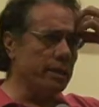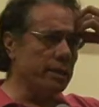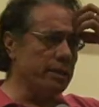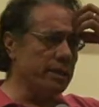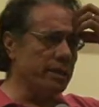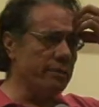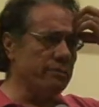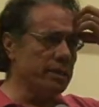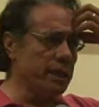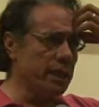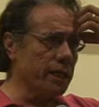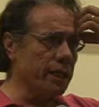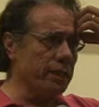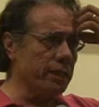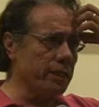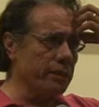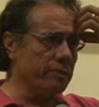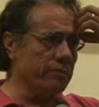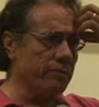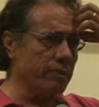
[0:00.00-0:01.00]
and David Eick
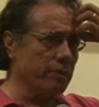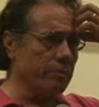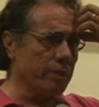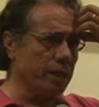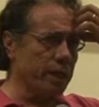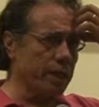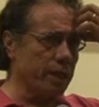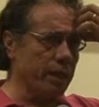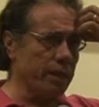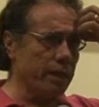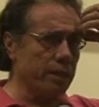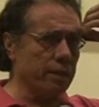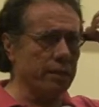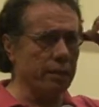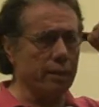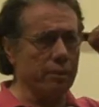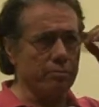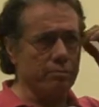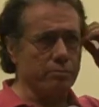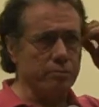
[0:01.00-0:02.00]
at the very beginning, and
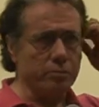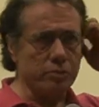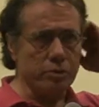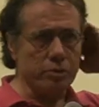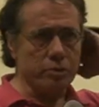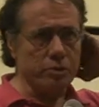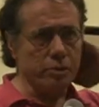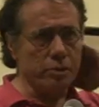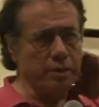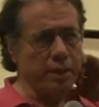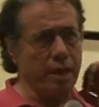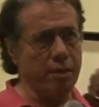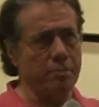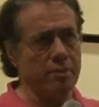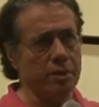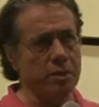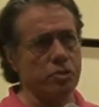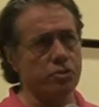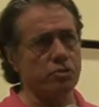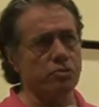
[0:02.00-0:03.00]
they gave me
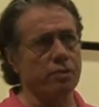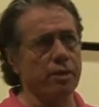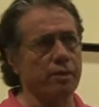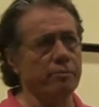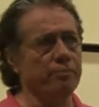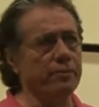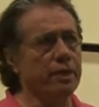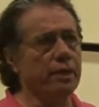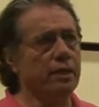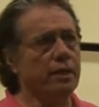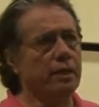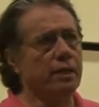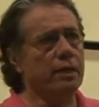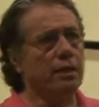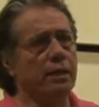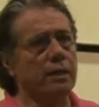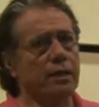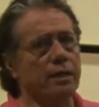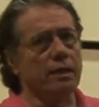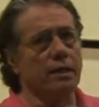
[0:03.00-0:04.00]
the script,
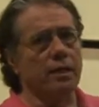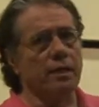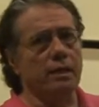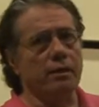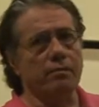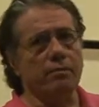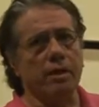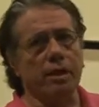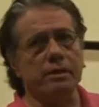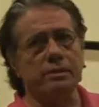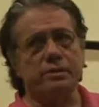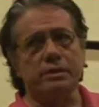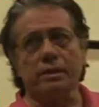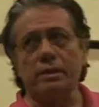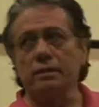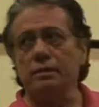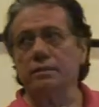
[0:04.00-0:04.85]
um, I said,